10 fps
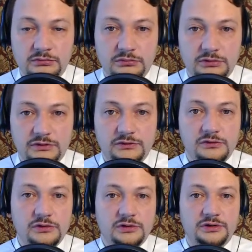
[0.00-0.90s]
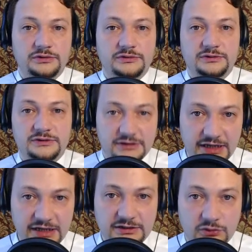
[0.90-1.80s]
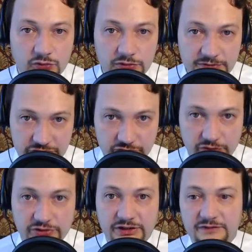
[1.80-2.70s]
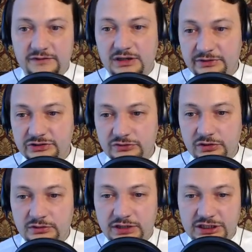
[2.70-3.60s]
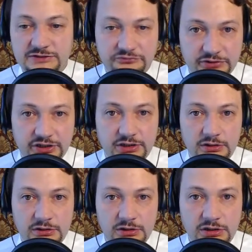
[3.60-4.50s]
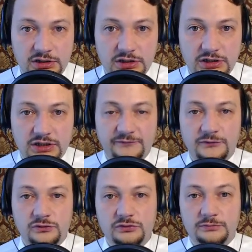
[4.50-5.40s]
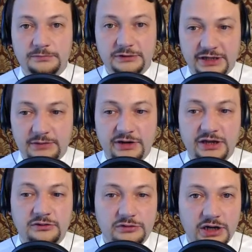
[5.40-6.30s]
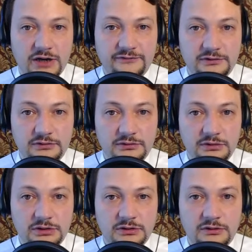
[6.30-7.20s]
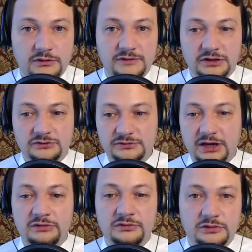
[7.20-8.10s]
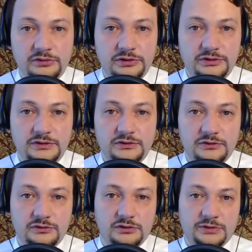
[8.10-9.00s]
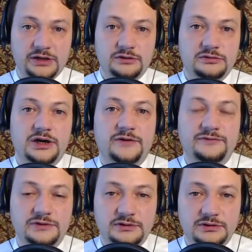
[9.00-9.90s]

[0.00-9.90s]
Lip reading: your data would be stored in the Amazon S3. If you play Minecraft, then to download your Minecraft